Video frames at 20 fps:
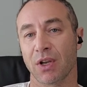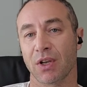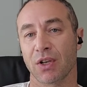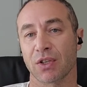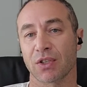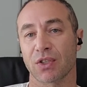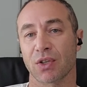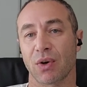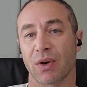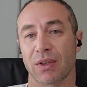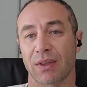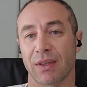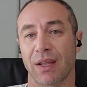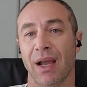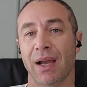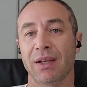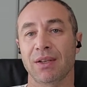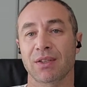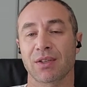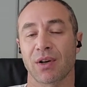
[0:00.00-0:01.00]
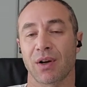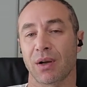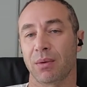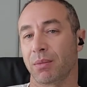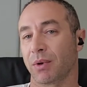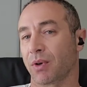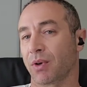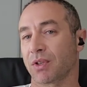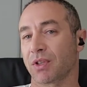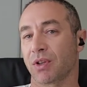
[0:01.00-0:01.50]
So at night time,
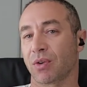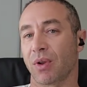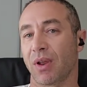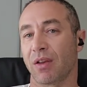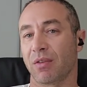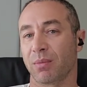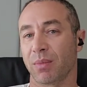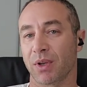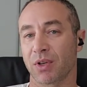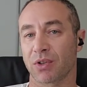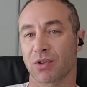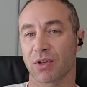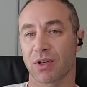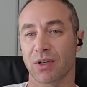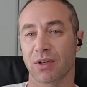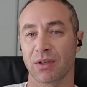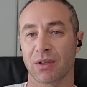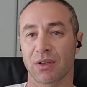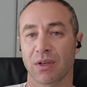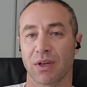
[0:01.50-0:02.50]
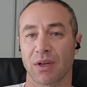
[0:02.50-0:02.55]
because I don't have battery,